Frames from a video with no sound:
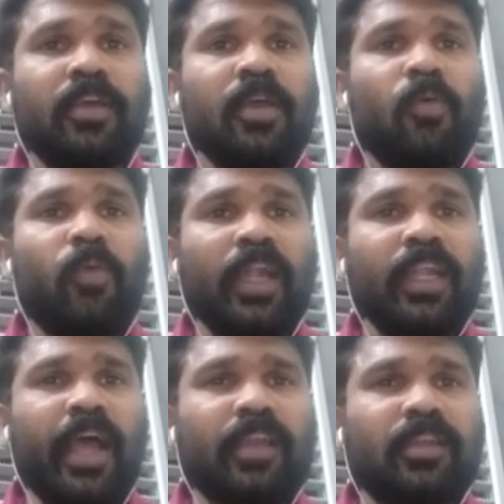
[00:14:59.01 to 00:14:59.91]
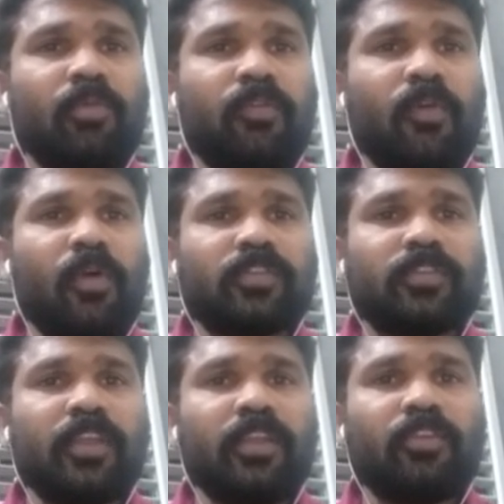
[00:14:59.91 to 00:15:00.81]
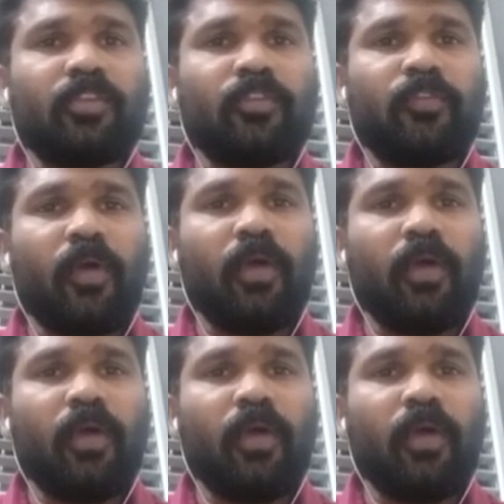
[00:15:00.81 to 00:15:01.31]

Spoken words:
one atom of oxygen to form